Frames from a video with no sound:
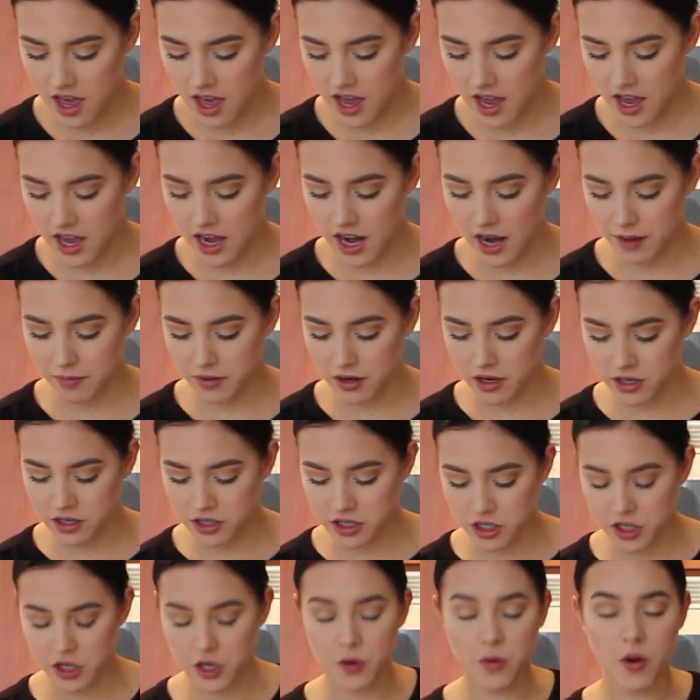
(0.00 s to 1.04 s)
and I'm going to
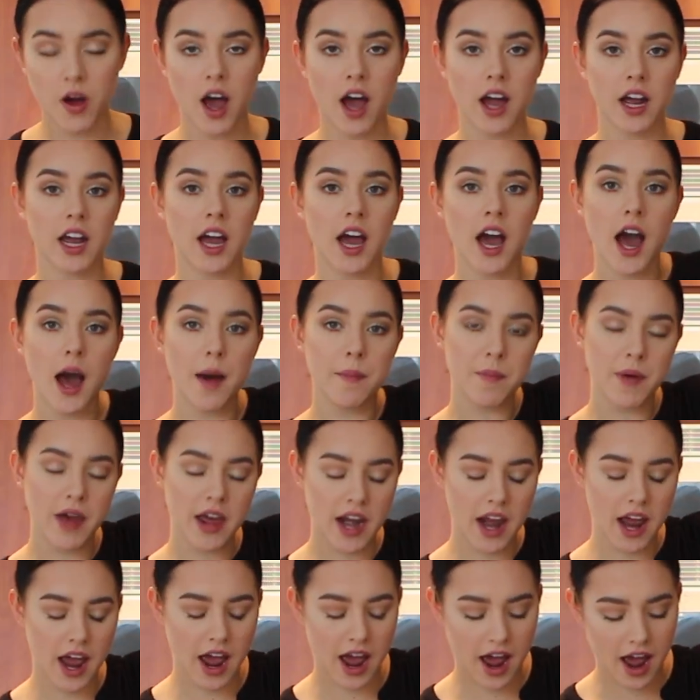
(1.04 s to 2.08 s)
do 1.5
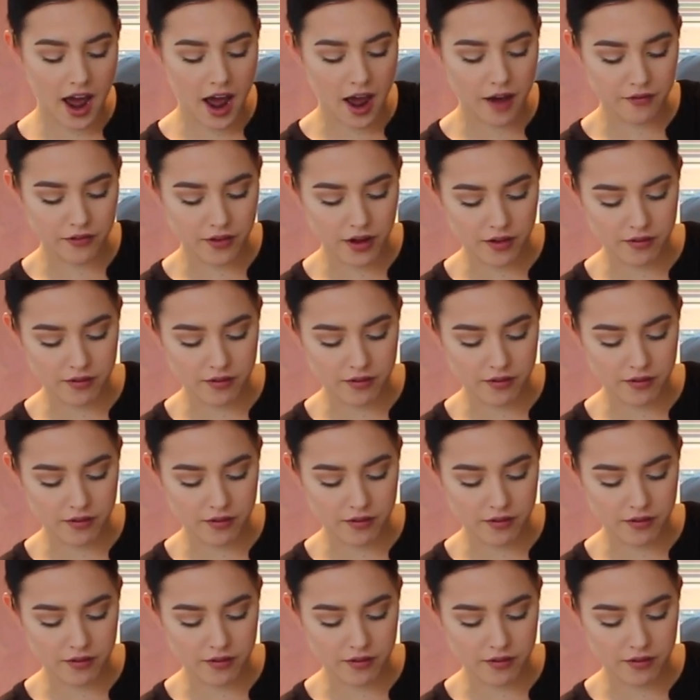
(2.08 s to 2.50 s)
cups